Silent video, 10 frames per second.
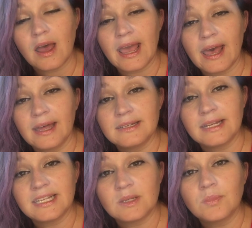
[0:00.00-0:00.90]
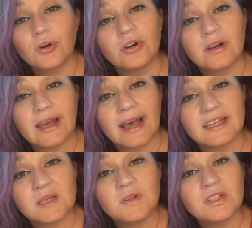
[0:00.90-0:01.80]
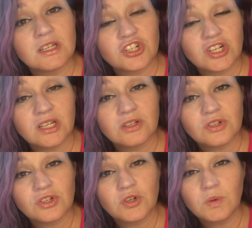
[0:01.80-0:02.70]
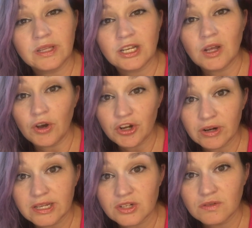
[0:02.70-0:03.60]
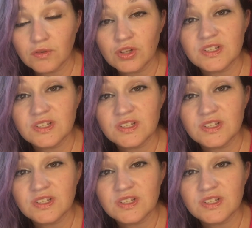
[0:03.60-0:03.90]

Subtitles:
And it's important as a musician to really know your intervals,